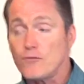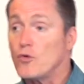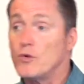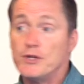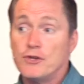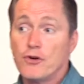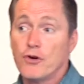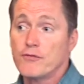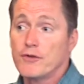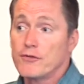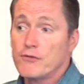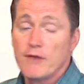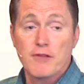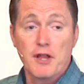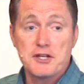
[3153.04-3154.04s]
when you go over to
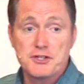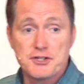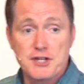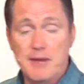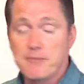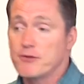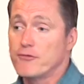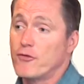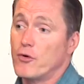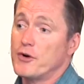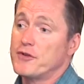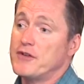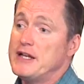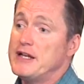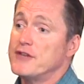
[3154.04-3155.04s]
Revelation chapter
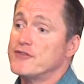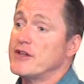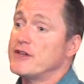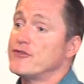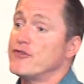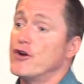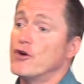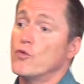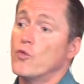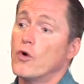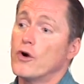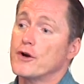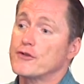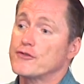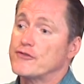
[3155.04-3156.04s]
14, it says their
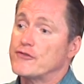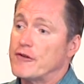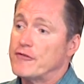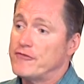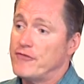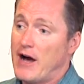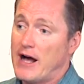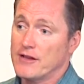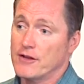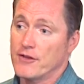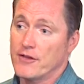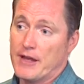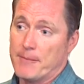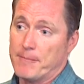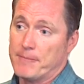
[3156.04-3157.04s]
works follow
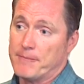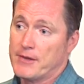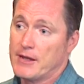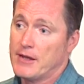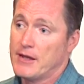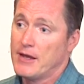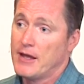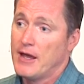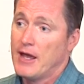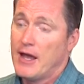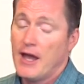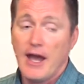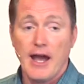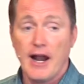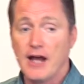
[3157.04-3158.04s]
them.
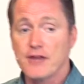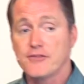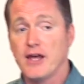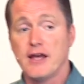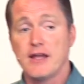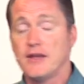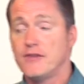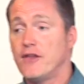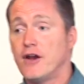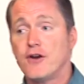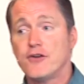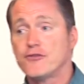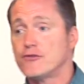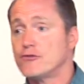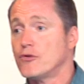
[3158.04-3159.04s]
And I'll tell you,
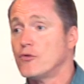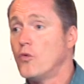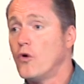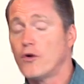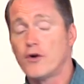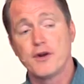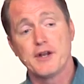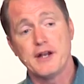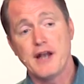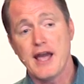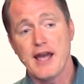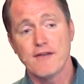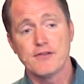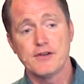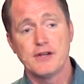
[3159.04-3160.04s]
there is a reward in
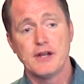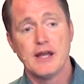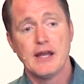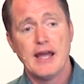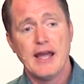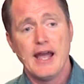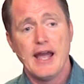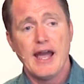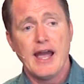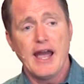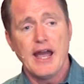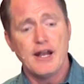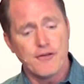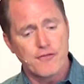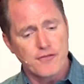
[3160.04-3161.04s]
heaven.
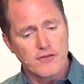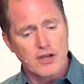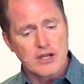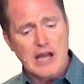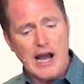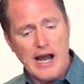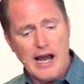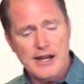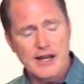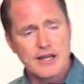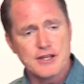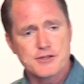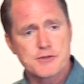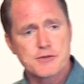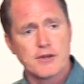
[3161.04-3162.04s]
And if God
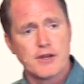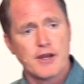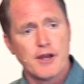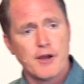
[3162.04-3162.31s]
has